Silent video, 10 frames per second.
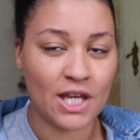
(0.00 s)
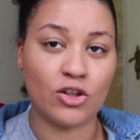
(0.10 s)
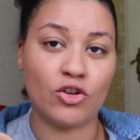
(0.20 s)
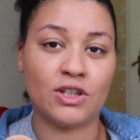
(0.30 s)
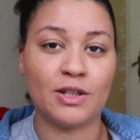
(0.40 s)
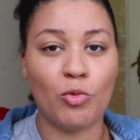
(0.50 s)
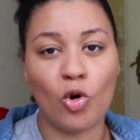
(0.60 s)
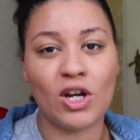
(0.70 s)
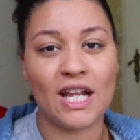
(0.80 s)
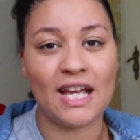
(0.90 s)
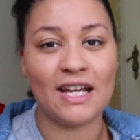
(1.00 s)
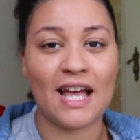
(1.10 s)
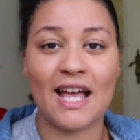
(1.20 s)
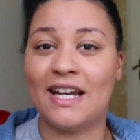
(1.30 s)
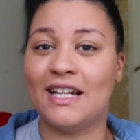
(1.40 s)
in the early
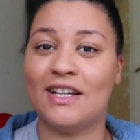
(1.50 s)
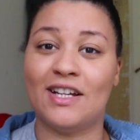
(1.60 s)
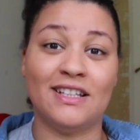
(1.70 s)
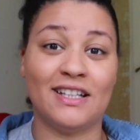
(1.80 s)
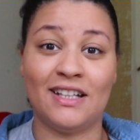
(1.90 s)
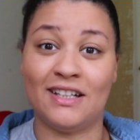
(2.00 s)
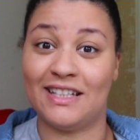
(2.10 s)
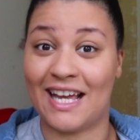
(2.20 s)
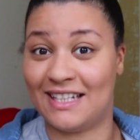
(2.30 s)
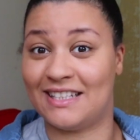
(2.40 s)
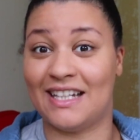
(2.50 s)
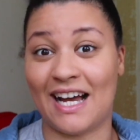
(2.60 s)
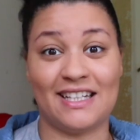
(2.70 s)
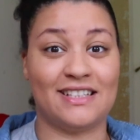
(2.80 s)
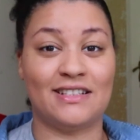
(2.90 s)
morning and in the late
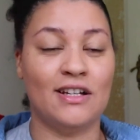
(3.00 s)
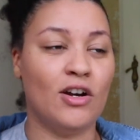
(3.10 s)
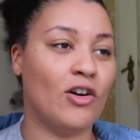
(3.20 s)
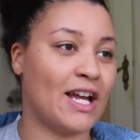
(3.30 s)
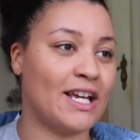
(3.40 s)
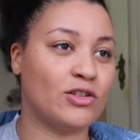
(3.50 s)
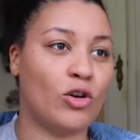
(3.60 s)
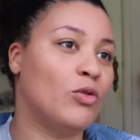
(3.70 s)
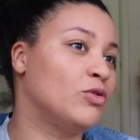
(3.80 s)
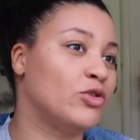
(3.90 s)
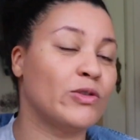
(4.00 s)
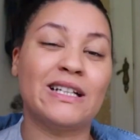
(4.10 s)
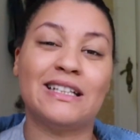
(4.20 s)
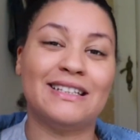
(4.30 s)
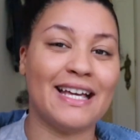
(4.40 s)
nights okay so
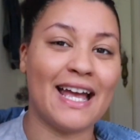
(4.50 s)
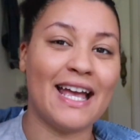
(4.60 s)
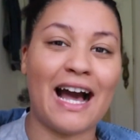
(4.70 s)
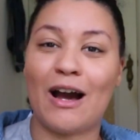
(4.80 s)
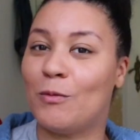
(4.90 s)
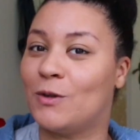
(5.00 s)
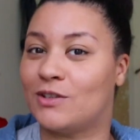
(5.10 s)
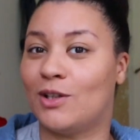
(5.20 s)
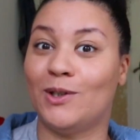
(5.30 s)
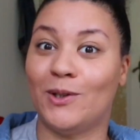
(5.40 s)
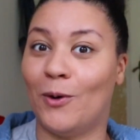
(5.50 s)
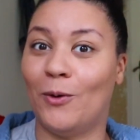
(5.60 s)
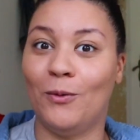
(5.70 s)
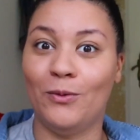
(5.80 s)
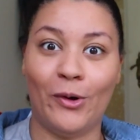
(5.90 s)
during the day I was
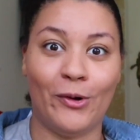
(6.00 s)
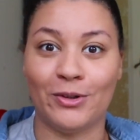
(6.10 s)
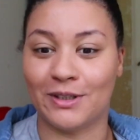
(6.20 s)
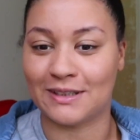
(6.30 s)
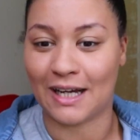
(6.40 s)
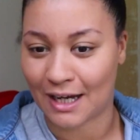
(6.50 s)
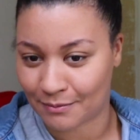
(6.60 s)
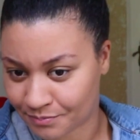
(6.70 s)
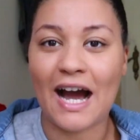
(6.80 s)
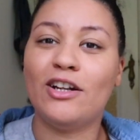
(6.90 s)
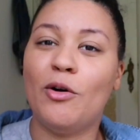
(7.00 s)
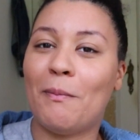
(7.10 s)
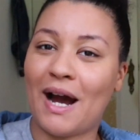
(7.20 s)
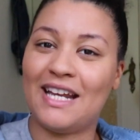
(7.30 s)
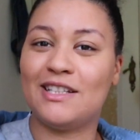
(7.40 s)
alone all the time I
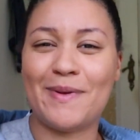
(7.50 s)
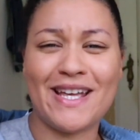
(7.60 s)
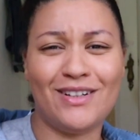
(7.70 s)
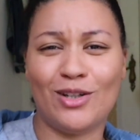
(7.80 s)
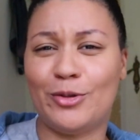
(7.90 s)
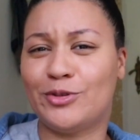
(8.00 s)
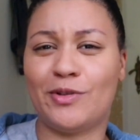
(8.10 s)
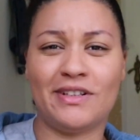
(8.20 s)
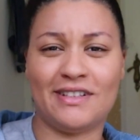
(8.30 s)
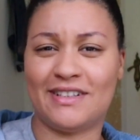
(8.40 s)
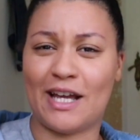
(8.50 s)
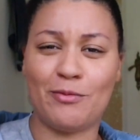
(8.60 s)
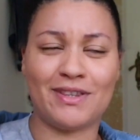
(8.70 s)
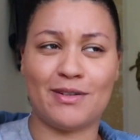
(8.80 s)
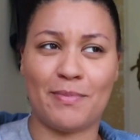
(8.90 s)
don't mind being alone during the day
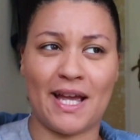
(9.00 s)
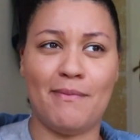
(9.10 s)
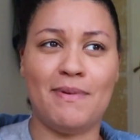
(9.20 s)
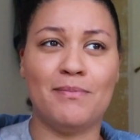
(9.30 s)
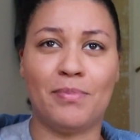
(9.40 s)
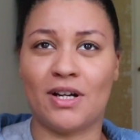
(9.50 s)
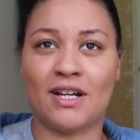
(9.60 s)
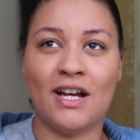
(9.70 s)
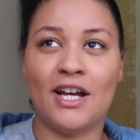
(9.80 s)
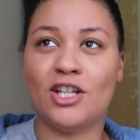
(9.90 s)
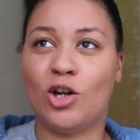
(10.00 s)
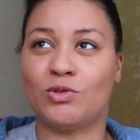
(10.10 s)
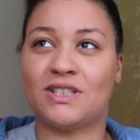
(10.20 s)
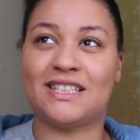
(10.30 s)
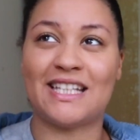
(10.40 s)
with the baby but you
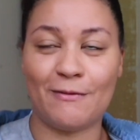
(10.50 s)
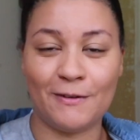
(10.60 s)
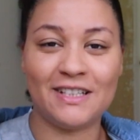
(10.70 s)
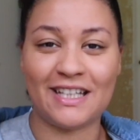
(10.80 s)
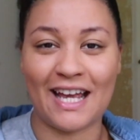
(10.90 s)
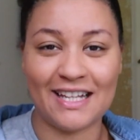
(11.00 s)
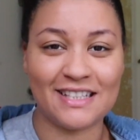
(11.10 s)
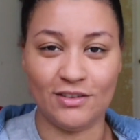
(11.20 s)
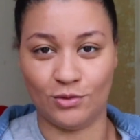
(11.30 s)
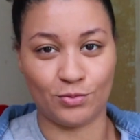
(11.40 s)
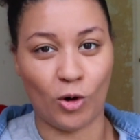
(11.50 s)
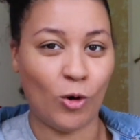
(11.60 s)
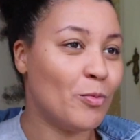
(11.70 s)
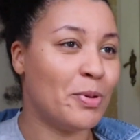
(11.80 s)
know seven days in a row